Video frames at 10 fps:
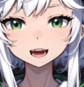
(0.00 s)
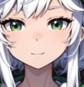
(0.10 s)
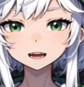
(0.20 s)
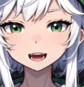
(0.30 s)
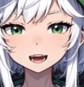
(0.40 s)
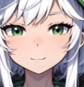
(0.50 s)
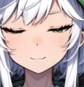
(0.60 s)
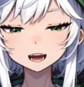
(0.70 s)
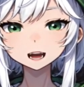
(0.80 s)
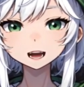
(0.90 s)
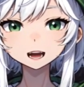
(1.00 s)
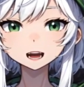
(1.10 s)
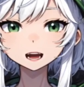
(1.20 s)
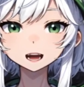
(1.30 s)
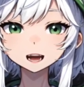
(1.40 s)
really that much.
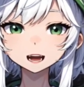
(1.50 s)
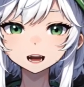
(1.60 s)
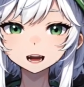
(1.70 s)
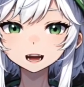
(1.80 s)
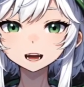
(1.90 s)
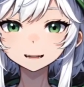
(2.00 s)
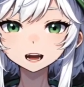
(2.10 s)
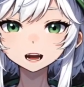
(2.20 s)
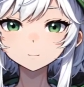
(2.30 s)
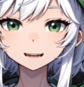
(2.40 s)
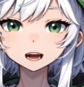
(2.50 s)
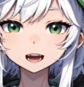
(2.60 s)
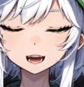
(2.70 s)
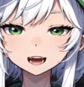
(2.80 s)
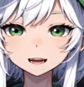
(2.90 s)
You can level up your
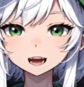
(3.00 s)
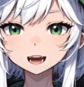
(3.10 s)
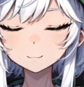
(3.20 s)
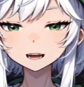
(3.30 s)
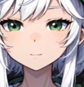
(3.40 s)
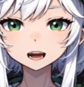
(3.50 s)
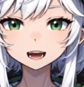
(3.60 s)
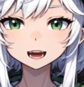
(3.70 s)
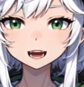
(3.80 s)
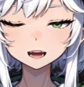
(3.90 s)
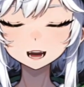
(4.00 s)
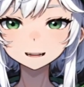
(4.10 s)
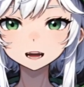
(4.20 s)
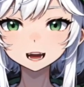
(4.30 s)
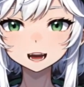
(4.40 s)
endurance by running, so that
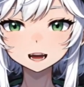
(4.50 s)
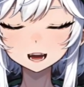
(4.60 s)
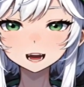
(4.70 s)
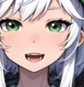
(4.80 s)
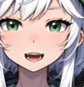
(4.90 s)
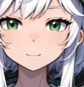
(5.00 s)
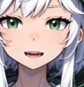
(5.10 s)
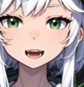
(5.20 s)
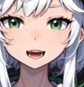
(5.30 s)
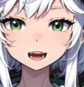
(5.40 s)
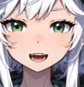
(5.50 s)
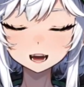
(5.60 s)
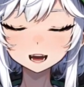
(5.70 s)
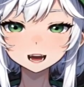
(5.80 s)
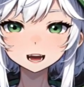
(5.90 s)
increases your stamina, and
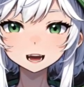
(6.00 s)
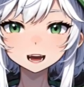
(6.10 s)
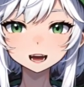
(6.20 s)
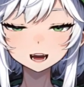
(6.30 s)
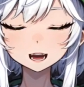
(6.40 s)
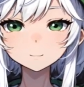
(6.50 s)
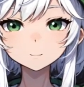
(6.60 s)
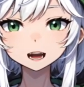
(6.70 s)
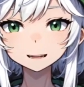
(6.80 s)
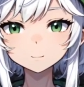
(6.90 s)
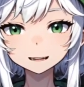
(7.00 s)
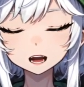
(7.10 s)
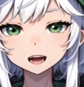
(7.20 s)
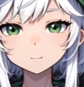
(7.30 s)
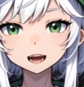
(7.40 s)
it allows you to run for longer
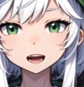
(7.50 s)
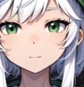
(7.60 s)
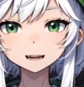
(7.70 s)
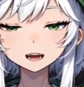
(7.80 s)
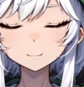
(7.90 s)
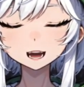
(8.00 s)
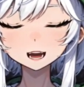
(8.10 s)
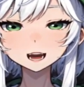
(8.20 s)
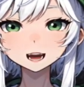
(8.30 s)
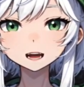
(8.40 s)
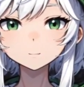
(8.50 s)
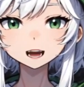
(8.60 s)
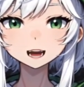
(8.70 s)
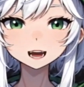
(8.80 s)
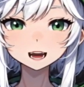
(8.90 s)
without being really loud and
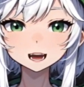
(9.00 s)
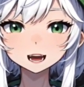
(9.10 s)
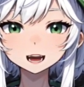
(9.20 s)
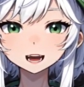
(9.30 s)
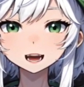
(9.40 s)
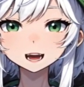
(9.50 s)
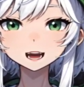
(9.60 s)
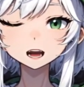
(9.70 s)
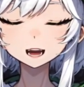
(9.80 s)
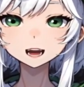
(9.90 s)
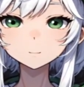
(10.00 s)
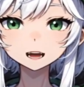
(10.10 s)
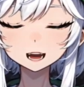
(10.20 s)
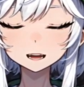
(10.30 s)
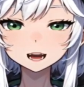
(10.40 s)
panting. You can increase your
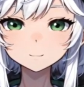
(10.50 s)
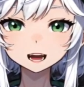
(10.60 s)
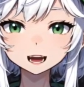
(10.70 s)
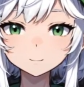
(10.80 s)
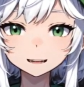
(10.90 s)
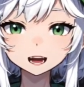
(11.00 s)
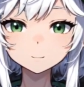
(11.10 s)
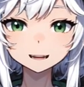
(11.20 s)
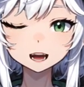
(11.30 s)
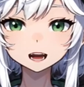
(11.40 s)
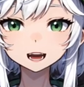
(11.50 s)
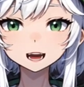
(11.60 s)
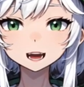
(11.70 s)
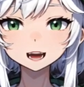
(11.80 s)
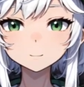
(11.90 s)
strength by throwing
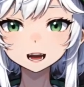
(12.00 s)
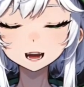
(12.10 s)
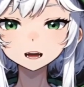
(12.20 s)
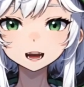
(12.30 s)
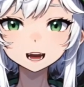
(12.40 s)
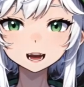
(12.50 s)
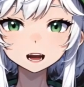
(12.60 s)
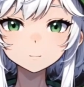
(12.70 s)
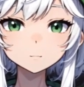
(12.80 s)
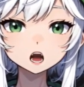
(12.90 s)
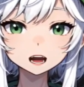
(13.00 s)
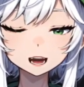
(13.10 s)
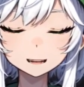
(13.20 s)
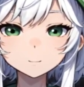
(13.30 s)
grenades, which increases how far you can throw